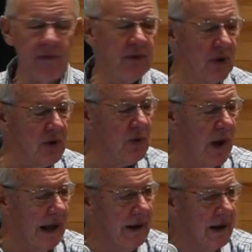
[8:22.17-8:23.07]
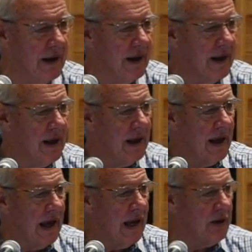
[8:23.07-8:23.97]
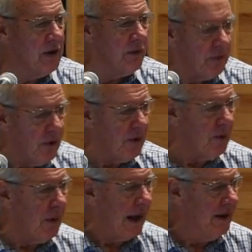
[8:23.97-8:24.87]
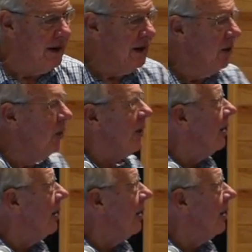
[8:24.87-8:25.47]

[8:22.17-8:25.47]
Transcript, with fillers: the first one and the fourth one look